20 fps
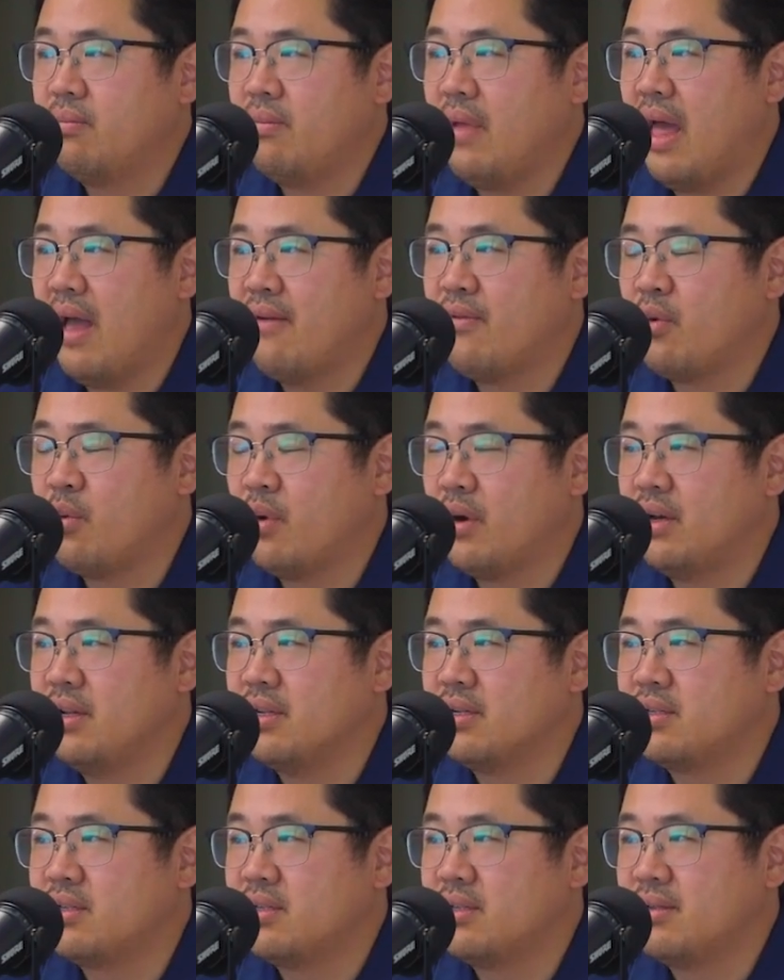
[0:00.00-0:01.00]
everyone
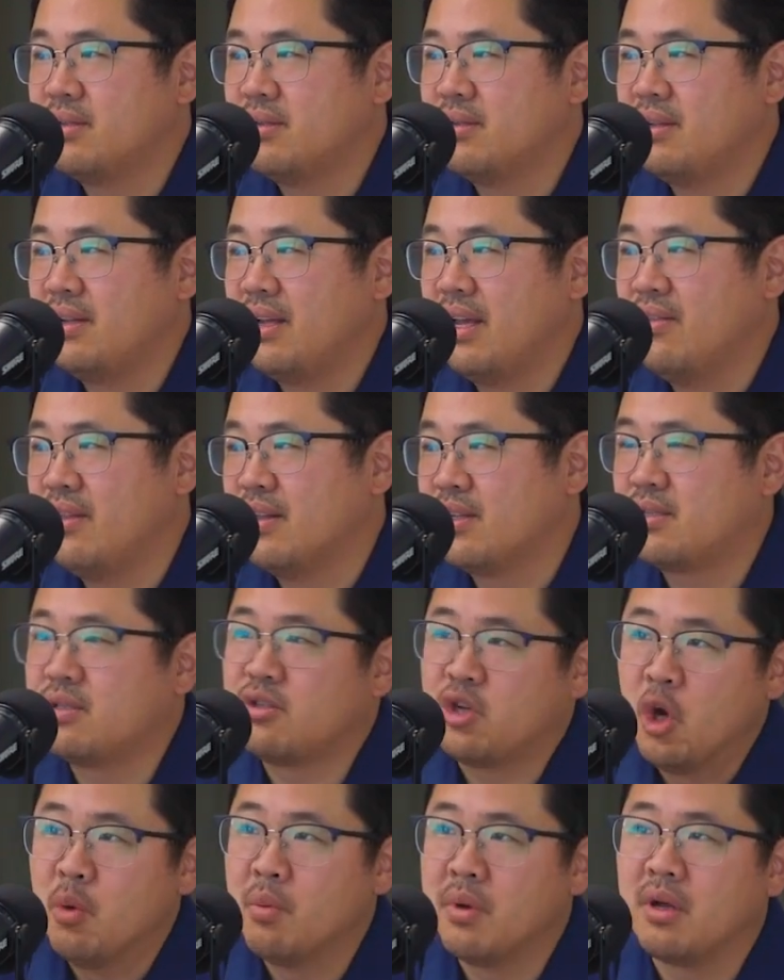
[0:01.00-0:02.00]
is in this
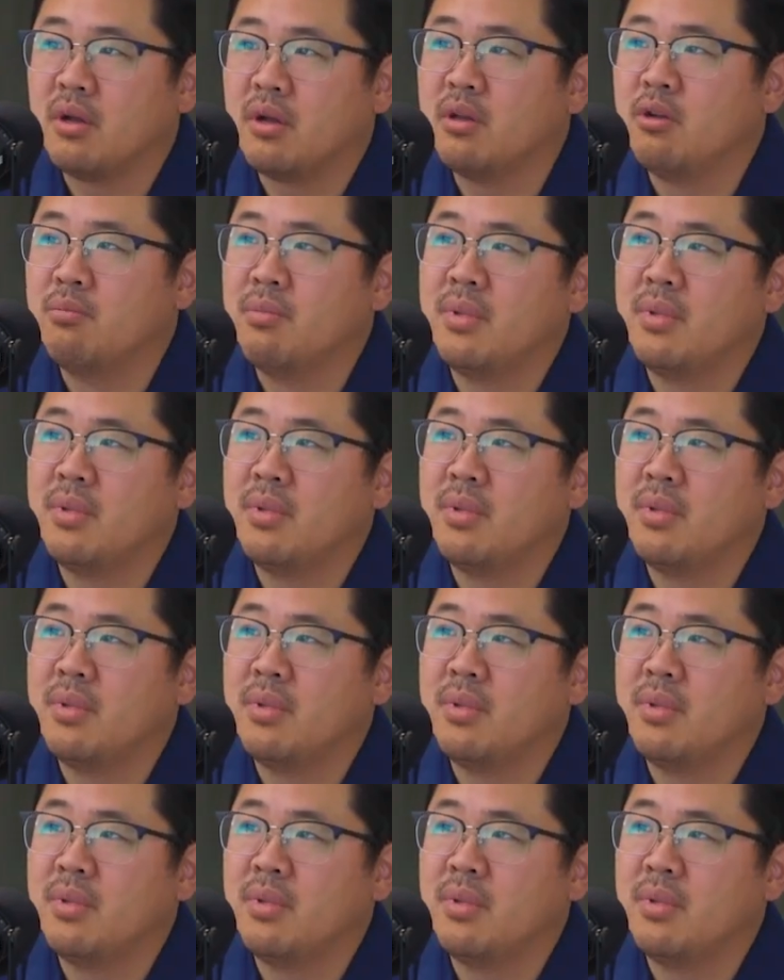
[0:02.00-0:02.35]
doom and gloom